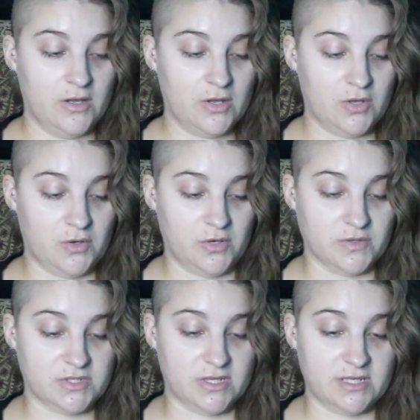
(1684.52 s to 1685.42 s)

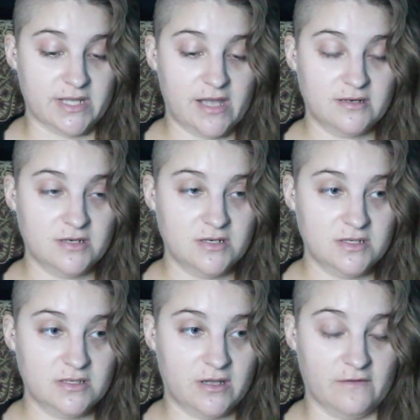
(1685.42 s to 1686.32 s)
Kudos to these
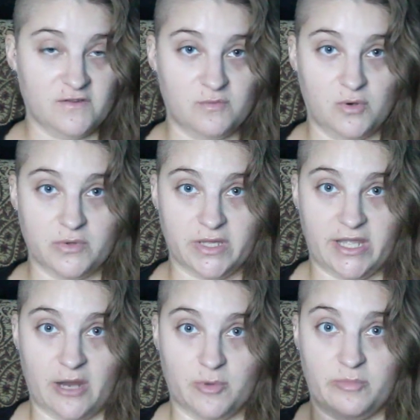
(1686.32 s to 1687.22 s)
actors, comfortable with the camera